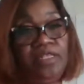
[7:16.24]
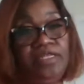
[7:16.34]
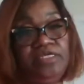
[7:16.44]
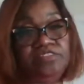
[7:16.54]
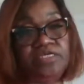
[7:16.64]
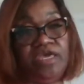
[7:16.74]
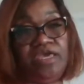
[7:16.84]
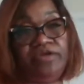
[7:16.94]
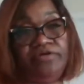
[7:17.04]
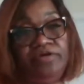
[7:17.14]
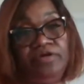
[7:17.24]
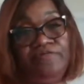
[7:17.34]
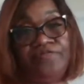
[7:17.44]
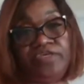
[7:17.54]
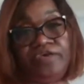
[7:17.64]
that leads to anger and
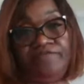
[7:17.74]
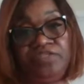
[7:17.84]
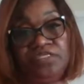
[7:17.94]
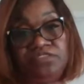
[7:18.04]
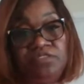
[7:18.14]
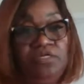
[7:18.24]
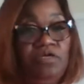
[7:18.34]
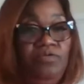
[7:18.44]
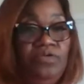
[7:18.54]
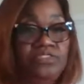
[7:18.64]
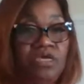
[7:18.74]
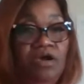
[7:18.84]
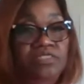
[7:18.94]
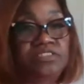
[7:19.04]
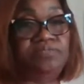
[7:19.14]
unforgiveness,
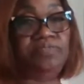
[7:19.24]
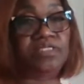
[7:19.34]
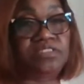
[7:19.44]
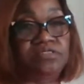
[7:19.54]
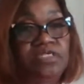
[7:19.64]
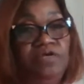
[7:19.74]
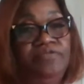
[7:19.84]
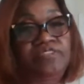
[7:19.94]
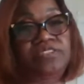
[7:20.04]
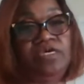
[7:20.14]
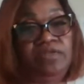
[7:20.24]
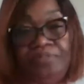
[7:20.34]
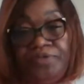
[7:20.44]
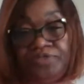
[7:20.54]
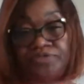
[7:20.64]
causes mental illness and
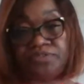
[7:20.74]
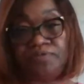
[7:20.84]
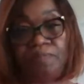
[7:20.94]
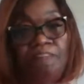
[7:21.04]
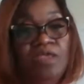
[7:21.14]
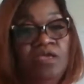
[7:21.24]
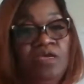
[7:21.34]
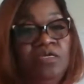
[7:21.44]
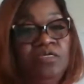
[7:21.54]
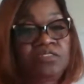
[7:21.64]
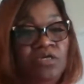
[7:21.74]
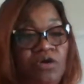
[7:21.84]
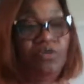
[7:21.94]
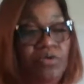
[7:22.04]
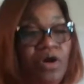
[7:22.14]
abuse.
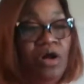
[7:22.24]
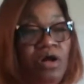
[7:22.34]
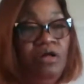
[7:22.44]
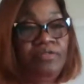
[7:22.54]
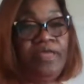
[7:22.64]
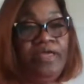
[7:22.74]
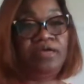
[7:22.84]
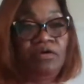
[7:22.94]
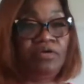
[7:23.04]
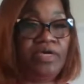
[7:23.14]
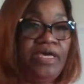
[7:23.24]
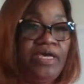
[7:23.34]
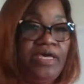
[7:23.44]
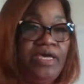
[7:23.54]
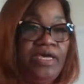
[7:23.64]
So all that go
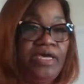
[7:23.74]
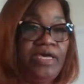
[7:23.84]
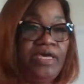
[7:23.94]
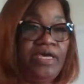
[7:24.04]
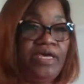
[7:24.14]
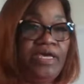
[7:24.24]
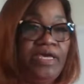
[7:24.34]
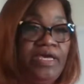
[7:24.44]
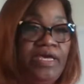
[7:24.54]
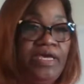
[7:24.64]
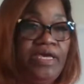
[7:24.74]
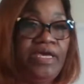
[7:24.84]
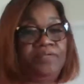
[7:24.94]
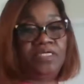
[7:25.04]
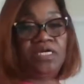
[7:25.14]
hands in hand.
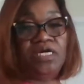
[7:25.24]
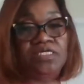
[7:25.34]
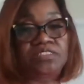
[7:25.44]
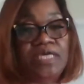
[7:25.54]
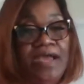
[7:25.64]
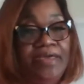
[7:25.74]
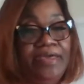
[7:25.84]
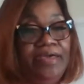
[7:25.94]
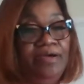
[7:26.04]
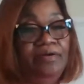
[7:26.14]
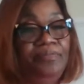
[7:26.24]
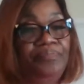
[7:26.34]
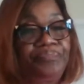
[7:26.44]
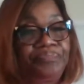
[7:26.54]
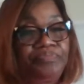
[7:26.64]
And because I
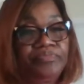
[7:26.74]
am,